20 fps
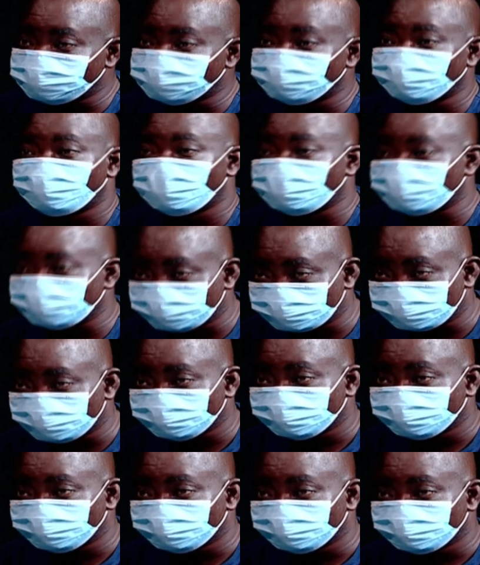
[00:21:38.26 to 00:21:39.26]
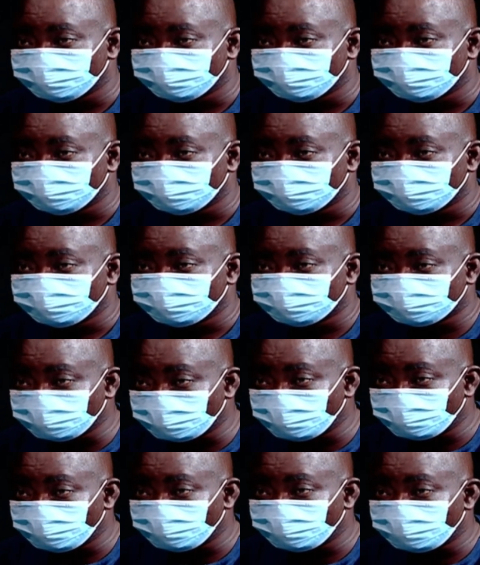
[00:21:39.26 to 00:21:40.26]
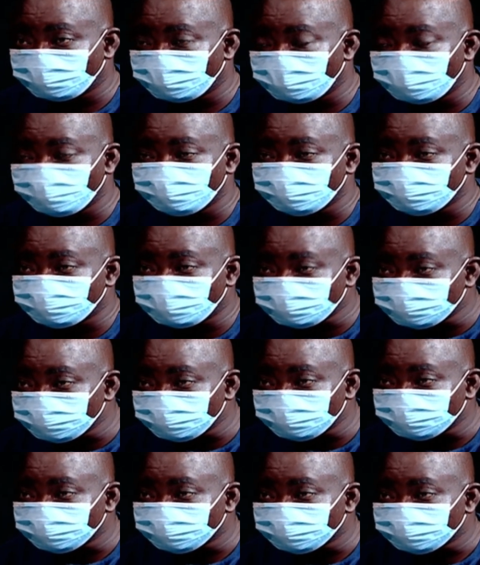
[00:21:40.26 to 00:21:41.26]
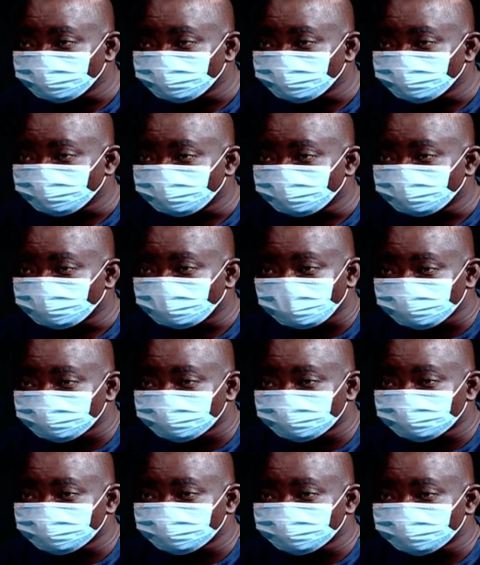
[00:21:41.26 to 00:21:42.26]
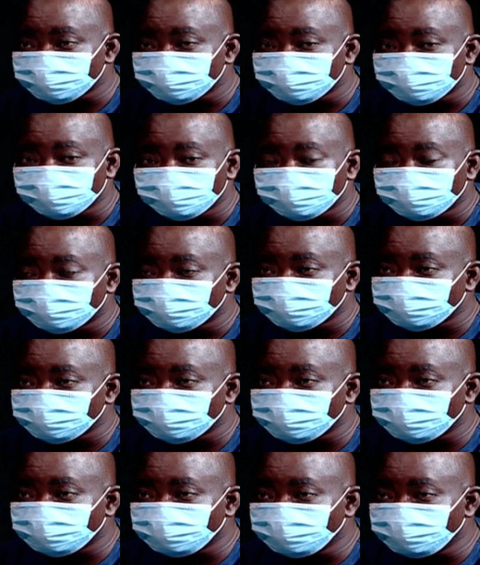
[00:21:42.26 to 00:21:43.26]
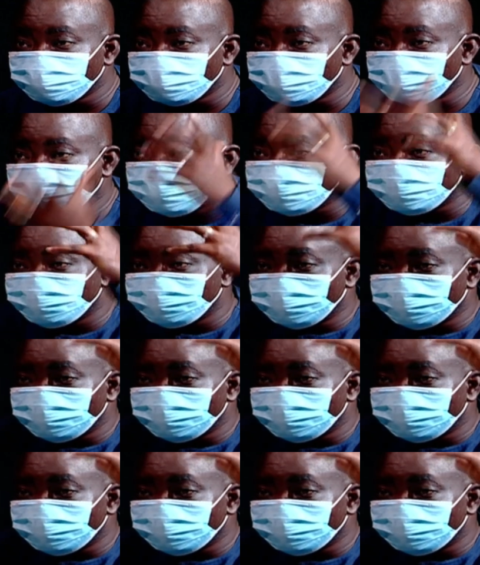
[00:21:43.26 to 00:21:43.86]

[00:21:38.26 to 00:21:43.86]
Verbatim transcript: the virus. So everybody is in a,